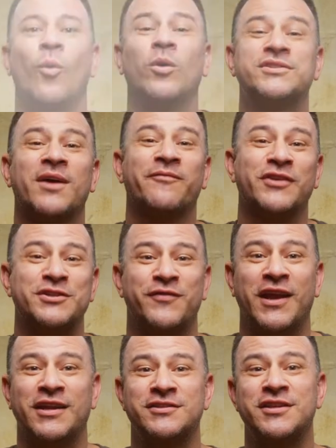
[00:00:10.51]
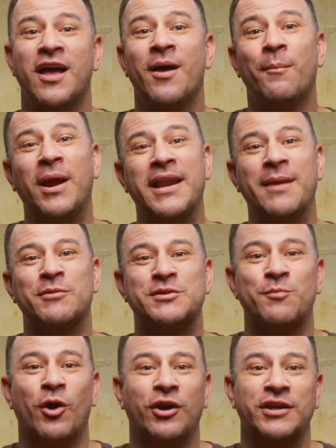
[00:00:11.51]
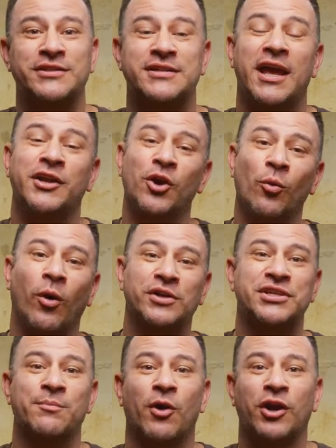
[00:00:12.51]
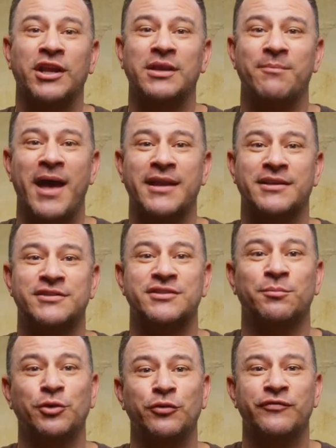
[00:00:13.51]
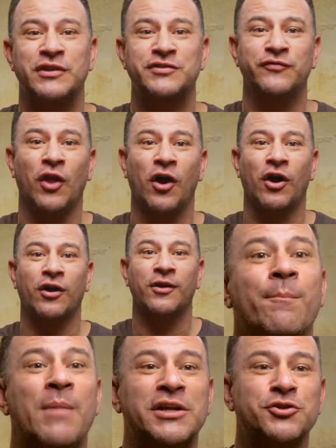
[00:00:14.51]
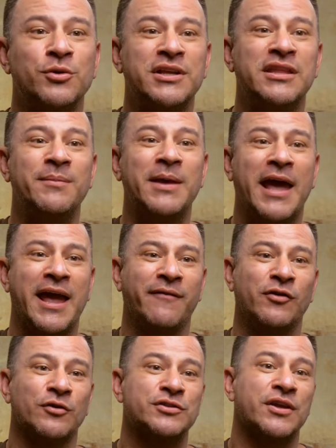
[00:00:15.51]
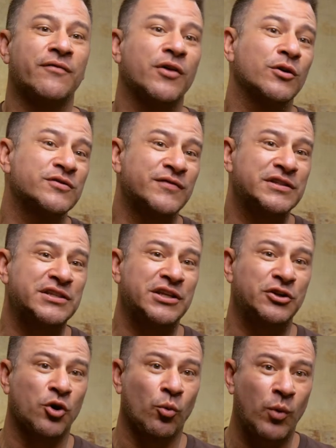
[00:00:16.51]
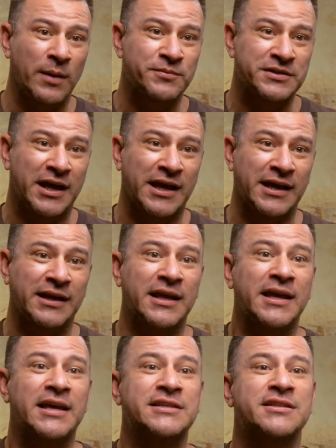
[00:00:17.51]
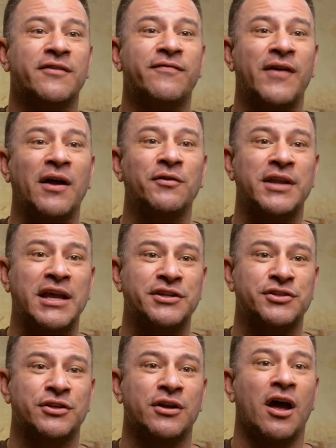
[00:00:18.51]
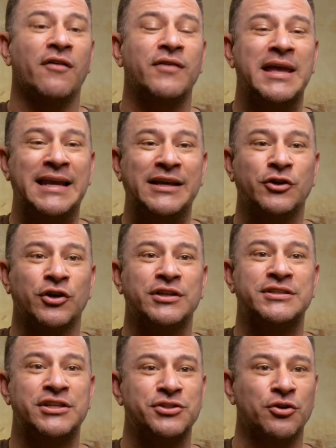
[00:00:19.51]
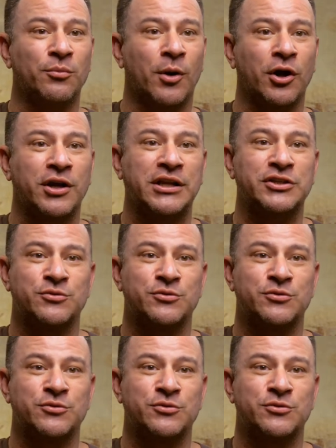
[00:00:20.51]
What's up, fish fans? My name is Marcus, and you're watching Marketing Madness, the Bluefish Vlog. Measuring the behaviors of those visiting your website is the foundation of any good digital marketing